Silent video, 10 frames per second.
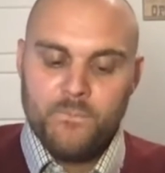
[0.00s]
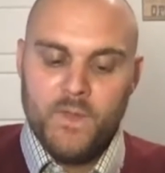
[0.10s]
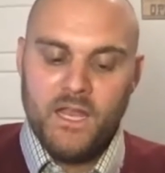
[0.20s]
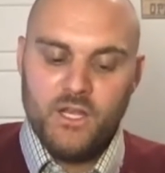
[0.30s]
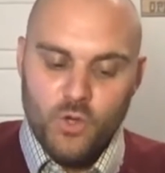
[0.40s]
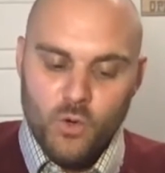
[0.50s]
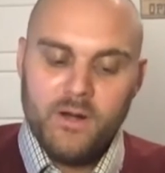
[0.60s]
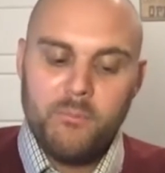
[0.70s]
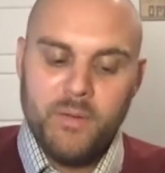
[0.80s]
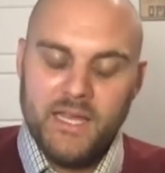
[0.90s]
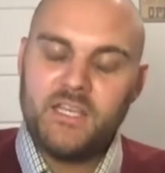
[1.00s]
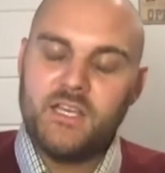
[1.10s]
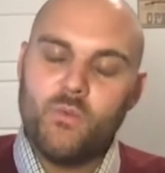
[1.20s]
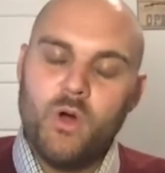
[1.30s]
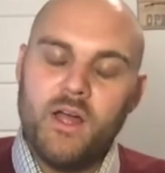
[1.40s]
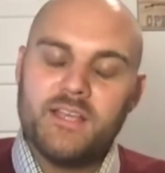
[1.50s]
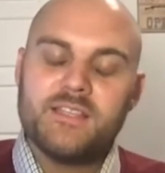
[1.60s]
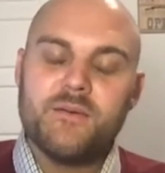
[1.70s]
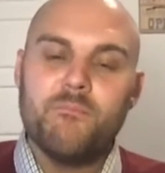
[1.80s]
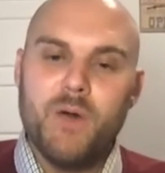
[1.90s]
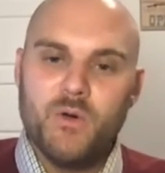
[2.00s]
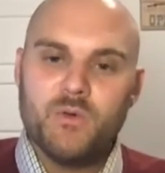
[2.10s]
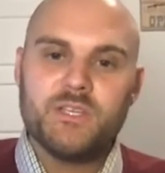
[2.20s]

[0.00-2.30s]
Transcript: in your opinion, what is the most